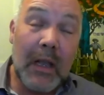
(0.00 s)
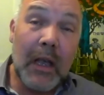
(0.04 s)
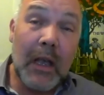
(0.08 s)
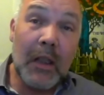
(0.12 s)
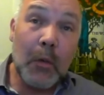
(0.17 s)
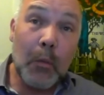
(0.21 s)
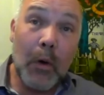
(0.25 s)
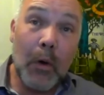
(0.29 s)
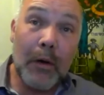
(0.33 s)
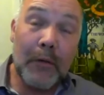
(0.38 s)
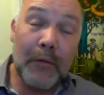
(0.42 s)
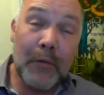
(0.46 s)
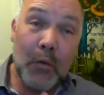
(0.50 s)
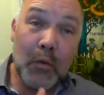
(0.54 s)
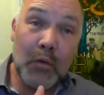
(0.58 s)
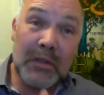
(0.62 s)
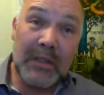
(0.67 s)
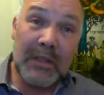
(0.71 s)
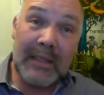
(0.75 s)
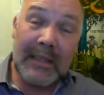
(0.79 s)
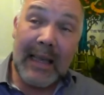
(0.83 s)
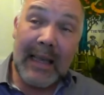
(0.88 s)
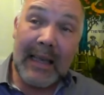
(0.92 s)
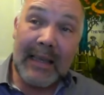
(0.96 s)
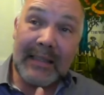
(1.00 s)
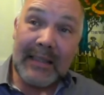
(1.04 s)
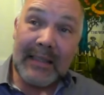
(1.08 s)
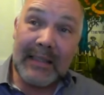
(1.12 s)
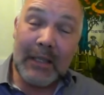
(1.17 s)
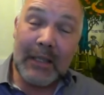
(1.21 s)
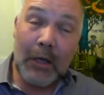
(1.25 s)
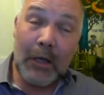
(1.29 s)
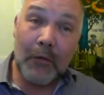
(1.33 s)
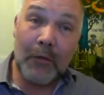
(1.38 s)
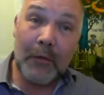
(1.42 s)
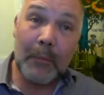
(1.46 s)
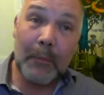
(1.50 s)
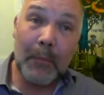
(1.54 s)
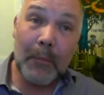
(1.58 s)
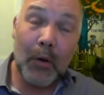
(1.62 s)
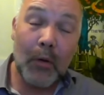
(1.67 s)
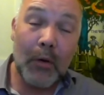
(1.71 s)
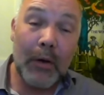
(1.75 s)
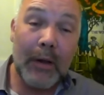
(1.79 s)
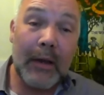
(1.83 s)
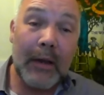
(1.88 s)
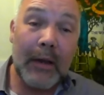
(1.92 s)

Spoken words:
The workforce today is the self-employed.